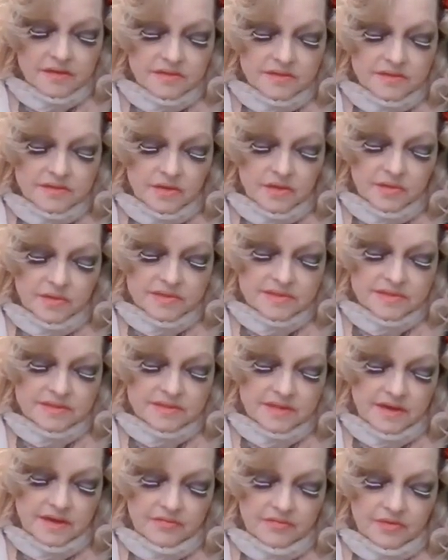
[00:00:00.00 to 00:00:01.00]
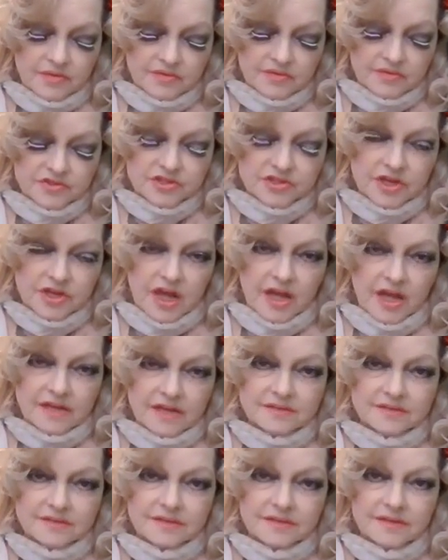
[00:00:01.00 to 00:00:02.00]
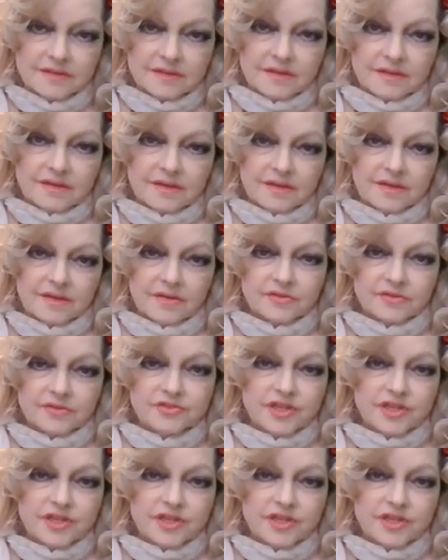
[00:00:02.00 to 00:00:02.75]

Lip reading: So is the devil's shot or